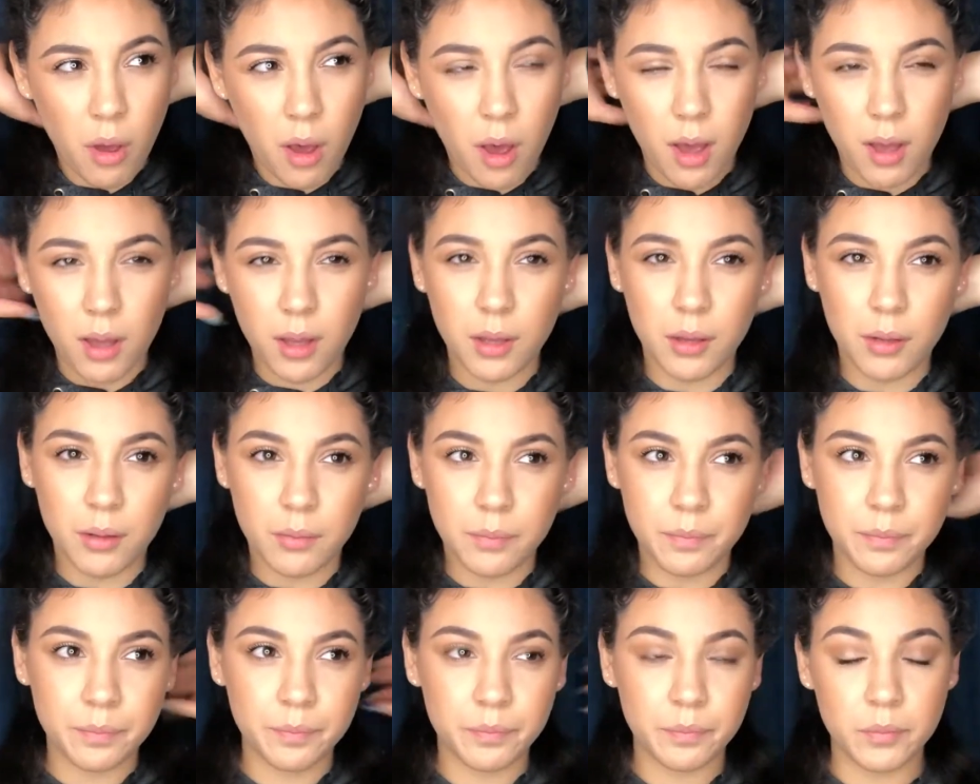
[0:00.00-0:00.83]

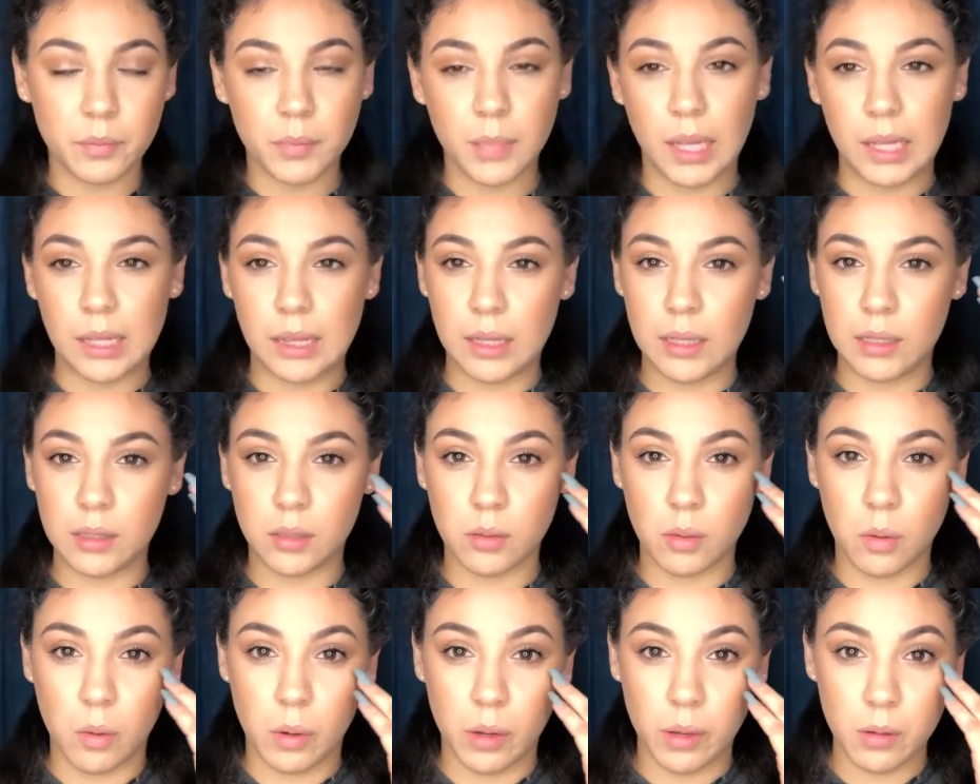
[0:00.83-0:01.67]
um like
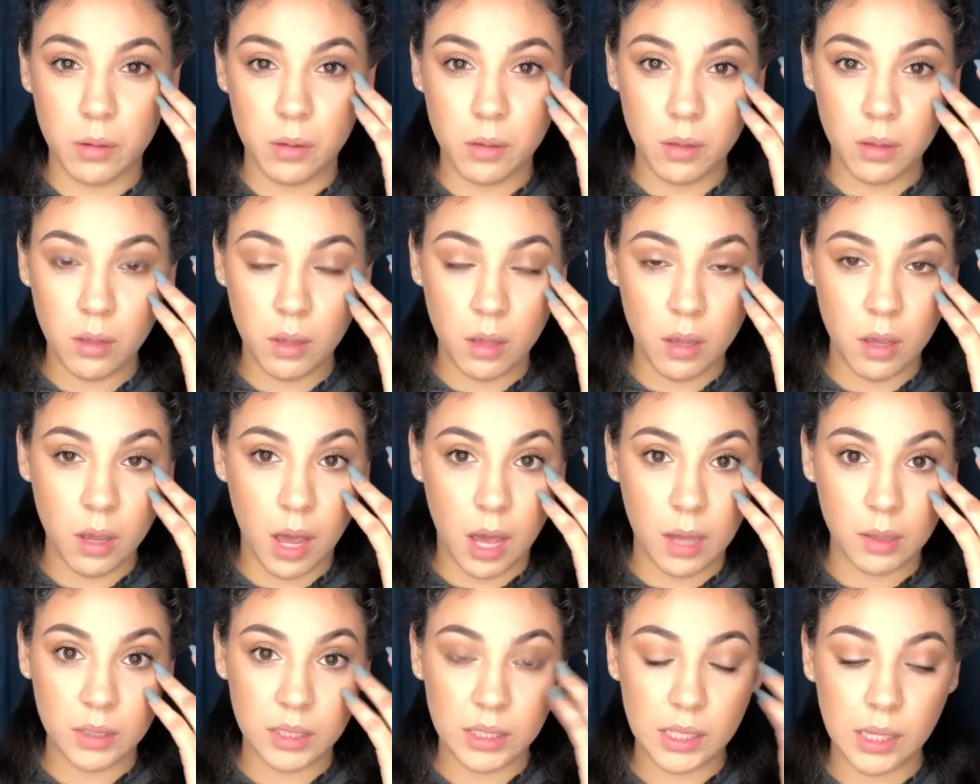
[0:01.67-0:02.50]
this oil
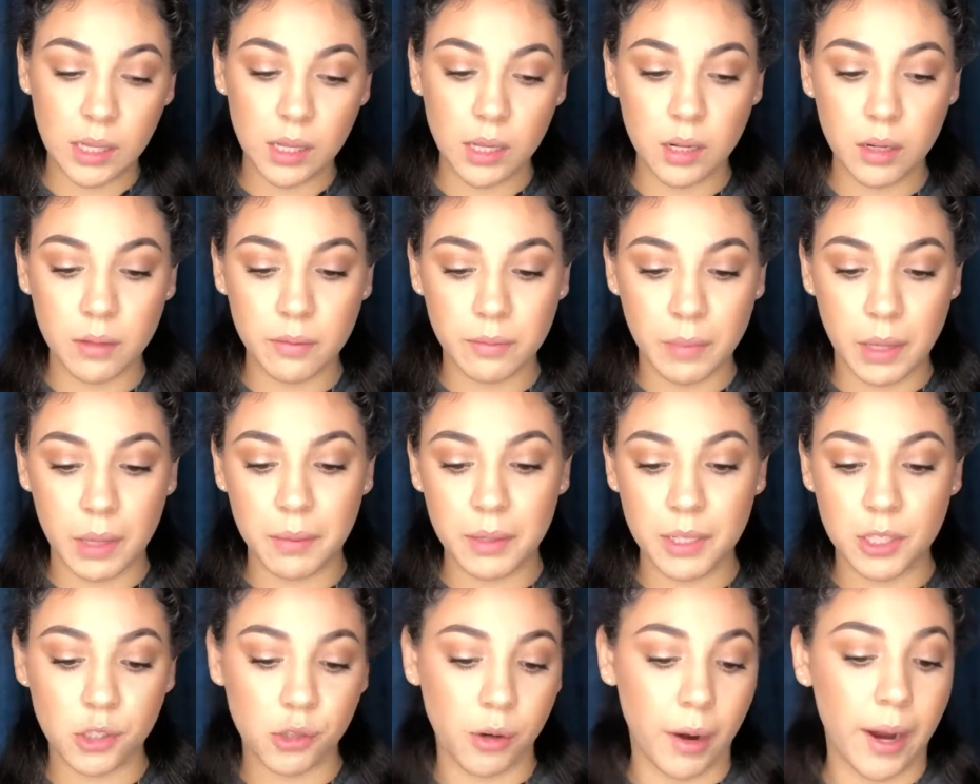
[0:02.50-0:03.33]
i was thinking of
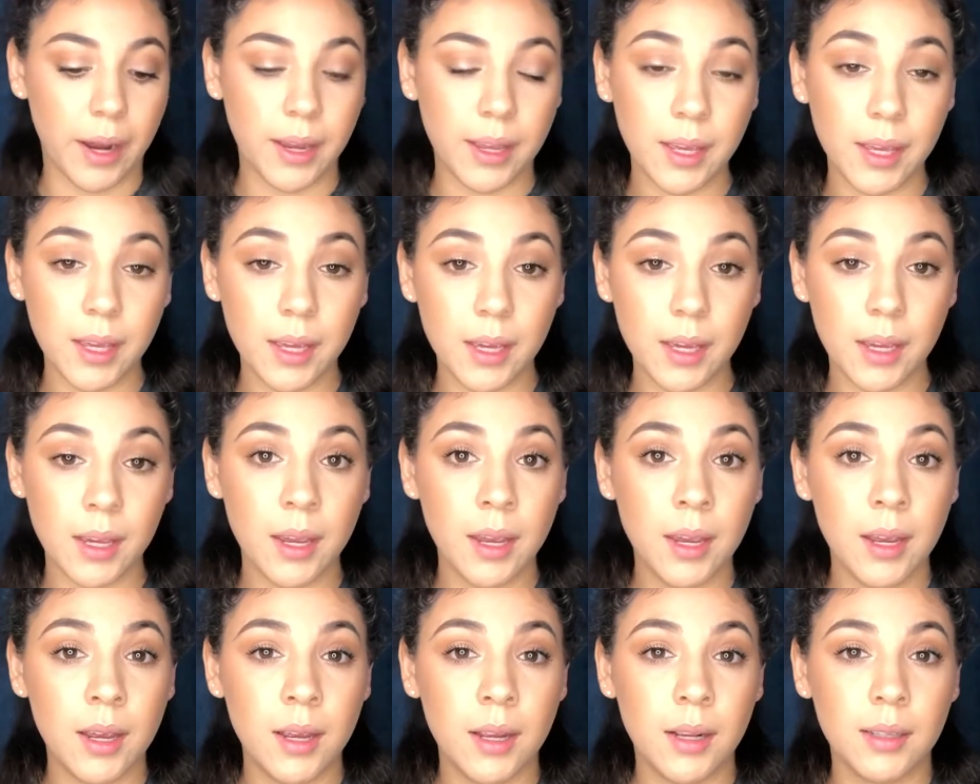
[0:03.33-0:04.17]
maybe trying it
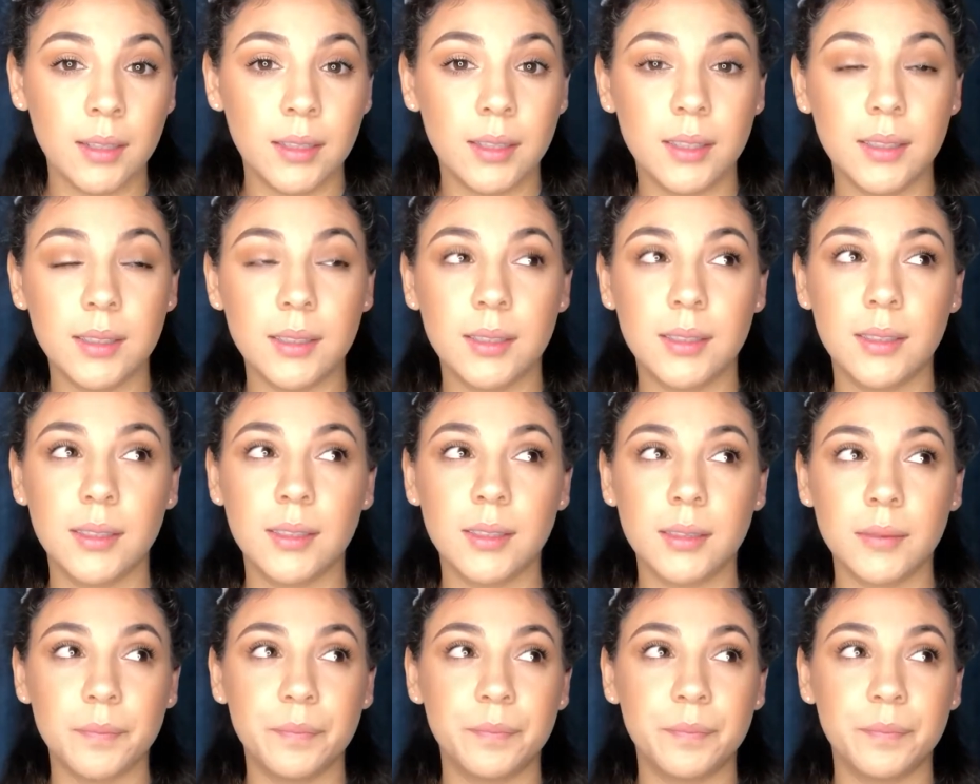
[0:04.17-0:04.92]
because